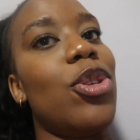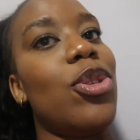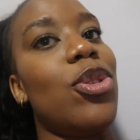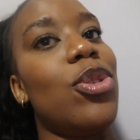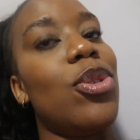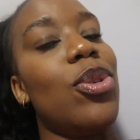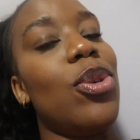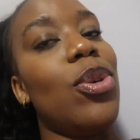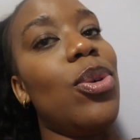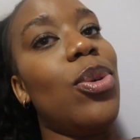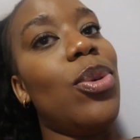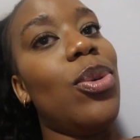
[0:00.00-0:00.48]

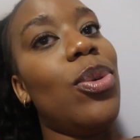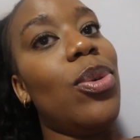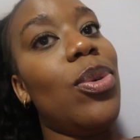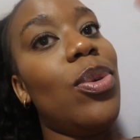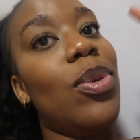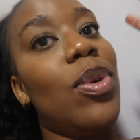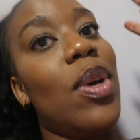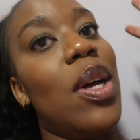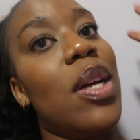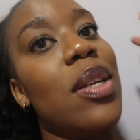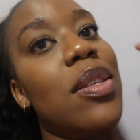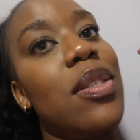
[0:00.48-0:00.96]

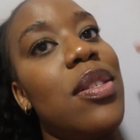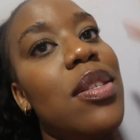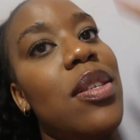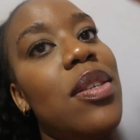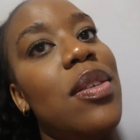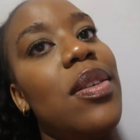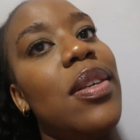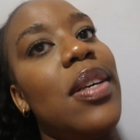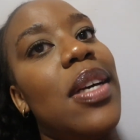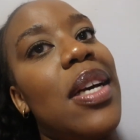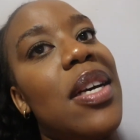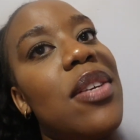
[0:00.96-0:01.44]
so I'll
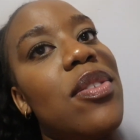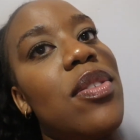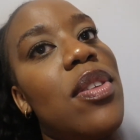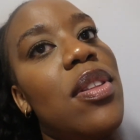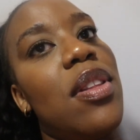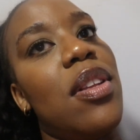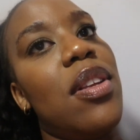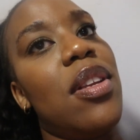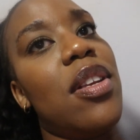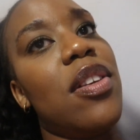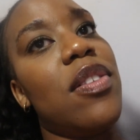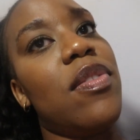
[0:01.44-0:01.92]
see you guys
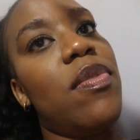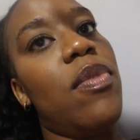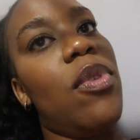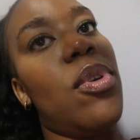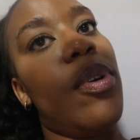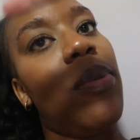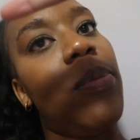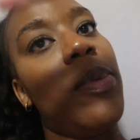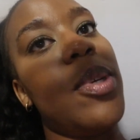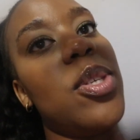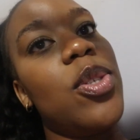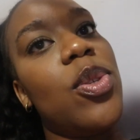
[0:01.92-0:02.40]
on the next
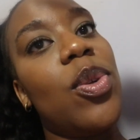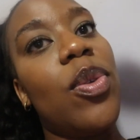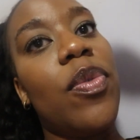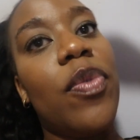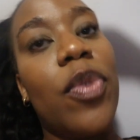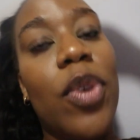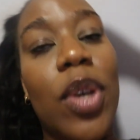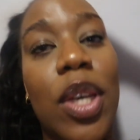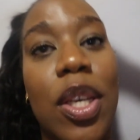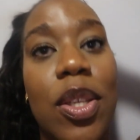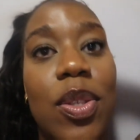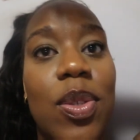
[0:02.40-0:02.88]
vlog please
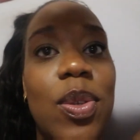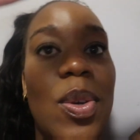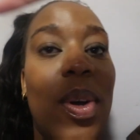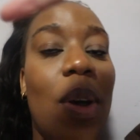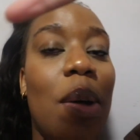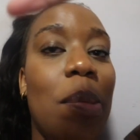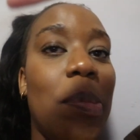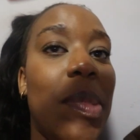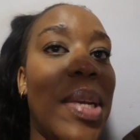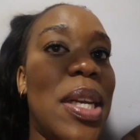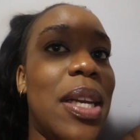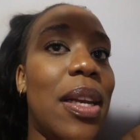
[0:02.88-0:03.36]
don't forget to
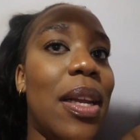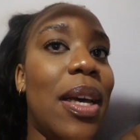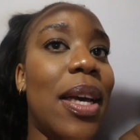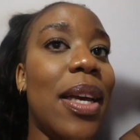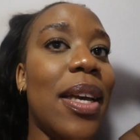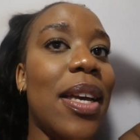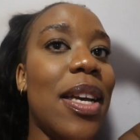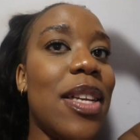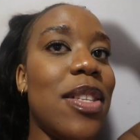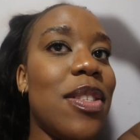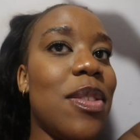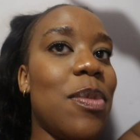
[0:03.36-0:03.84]
comment
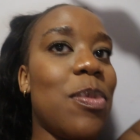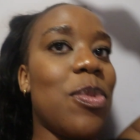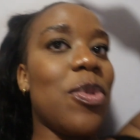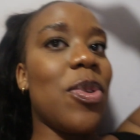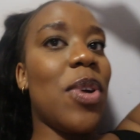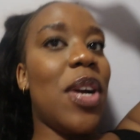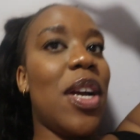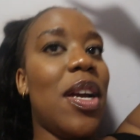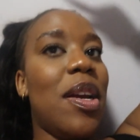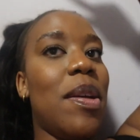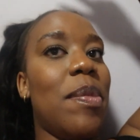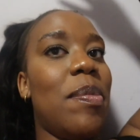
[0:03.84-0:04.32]
like and
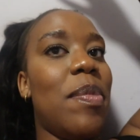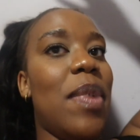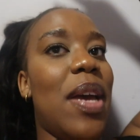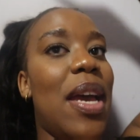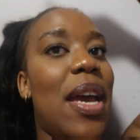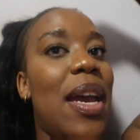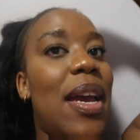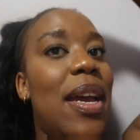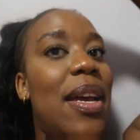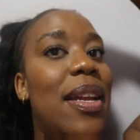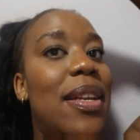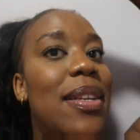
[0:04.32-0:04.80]
subscribe
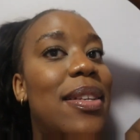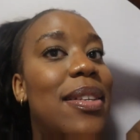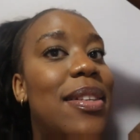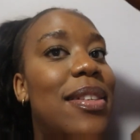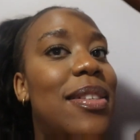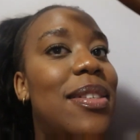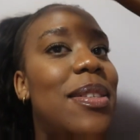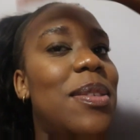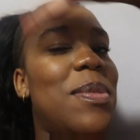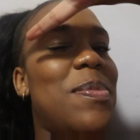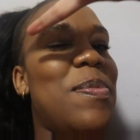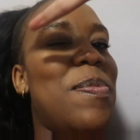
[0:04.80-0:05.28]

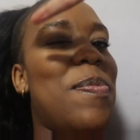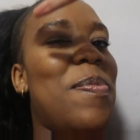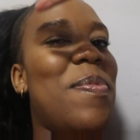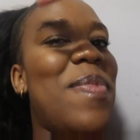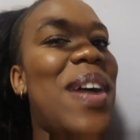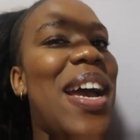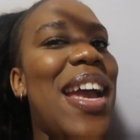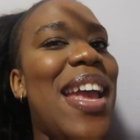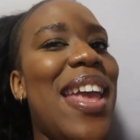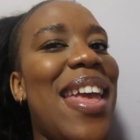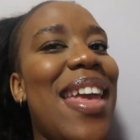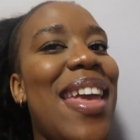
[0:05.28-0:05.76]
and
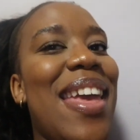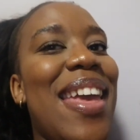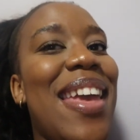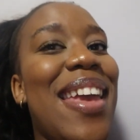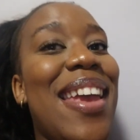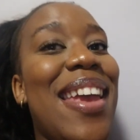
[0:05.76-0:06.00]
bye